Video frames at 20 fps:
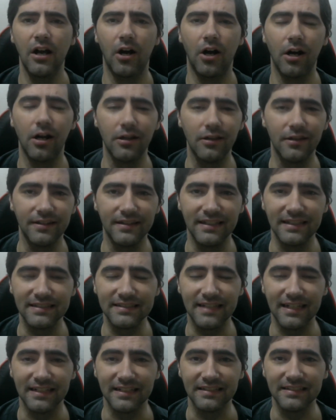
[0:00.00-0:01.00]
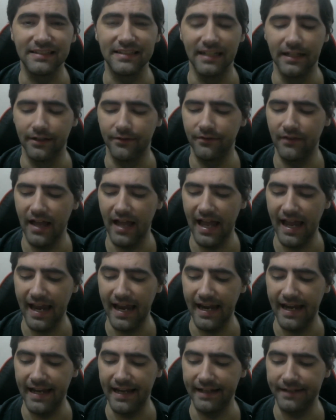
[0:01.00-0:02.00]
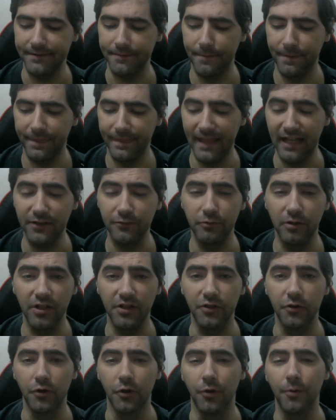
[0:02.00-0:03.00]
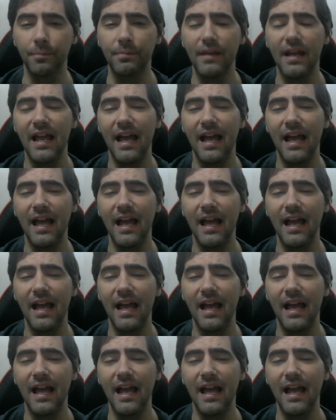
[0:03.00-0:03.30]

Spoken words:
All of this kind of stuff, and that's really cool.